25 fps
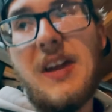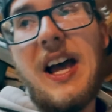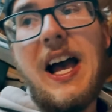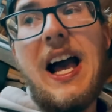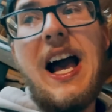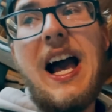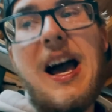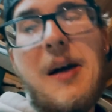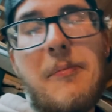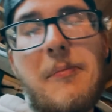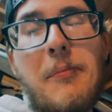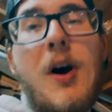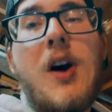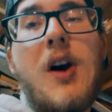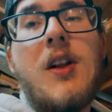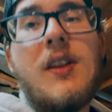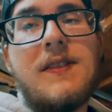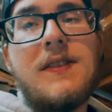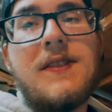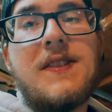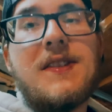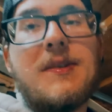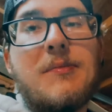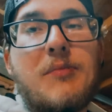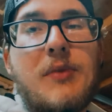
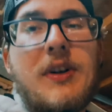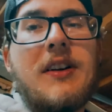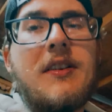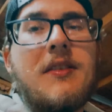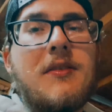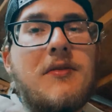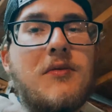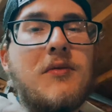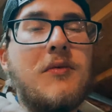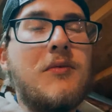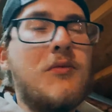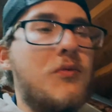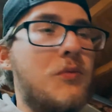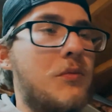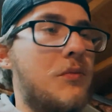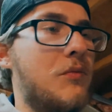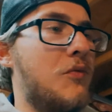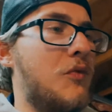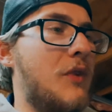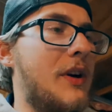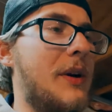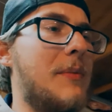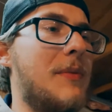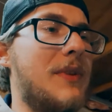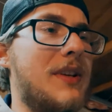eyeballing some rear
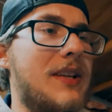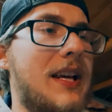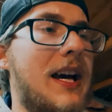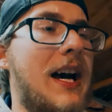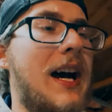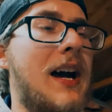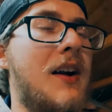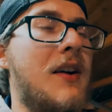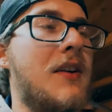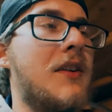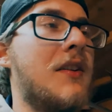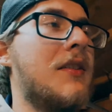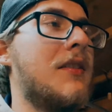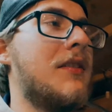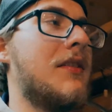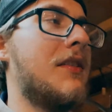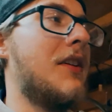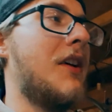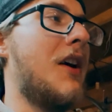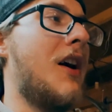rim and tire